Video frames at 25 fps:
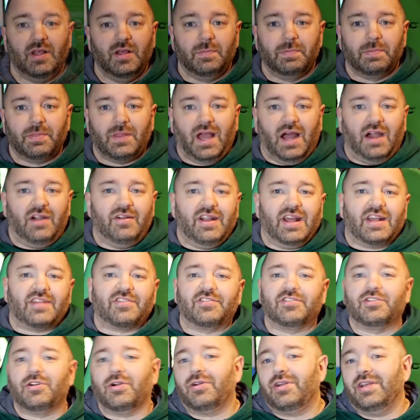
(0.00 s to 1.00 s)
Our next
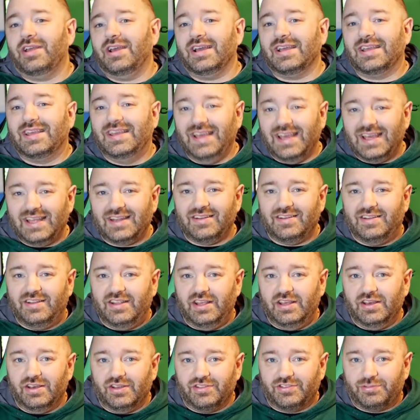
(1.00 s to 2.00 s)
story, again,
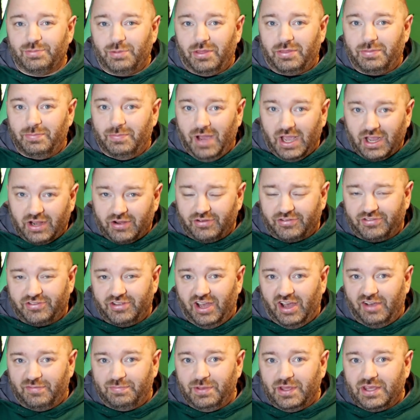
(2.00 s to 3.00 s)
deals with
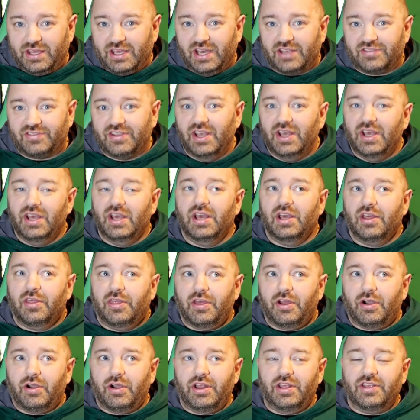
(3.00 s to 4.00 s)
Microsoft because
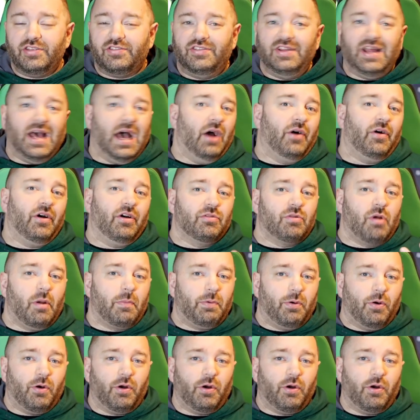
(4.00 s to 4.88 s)
there is now a report